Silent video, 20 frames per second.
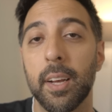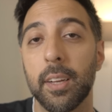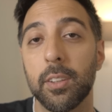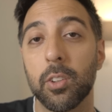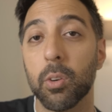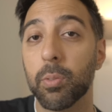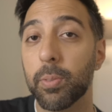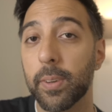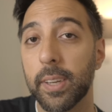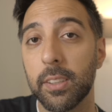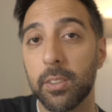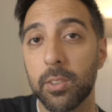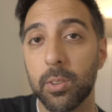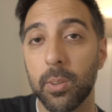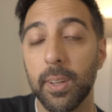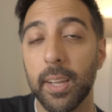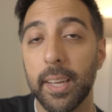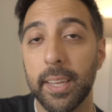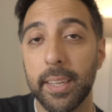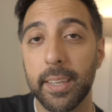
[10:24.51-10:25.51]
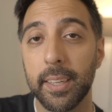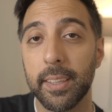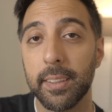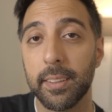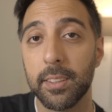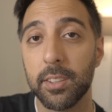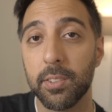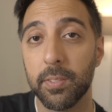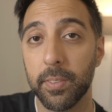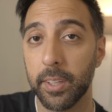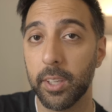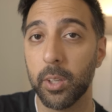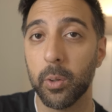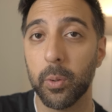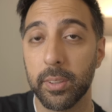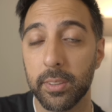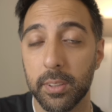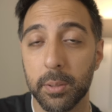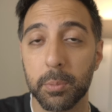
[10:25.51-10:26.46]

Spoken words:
Don't forget to like this video and